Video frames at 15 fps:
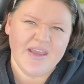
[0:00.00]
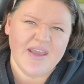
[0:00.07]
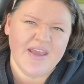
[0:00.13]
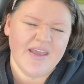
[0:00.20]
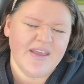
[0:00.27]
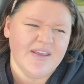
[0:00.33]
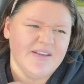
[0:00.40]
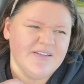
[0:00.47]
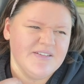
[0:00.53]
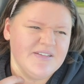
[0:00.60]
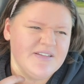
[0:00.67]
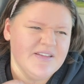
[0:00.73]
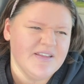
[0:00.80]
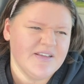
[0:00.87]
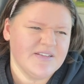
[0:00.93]
and
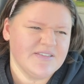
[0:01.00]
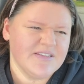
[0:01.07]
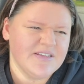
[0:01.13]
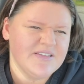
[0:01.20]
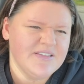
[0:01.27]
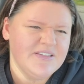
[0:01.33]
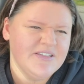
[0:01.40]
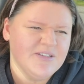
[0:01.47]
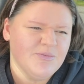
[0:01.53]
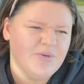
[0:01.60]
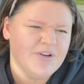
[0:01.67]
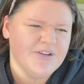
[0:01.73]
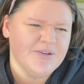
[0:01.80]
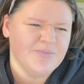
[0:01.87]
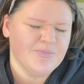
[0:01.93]
things I still
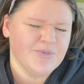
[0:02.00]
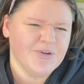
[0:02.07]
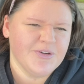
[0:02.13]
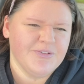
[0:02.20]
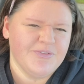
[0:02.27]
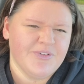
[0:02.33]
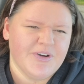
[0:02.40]
want to improve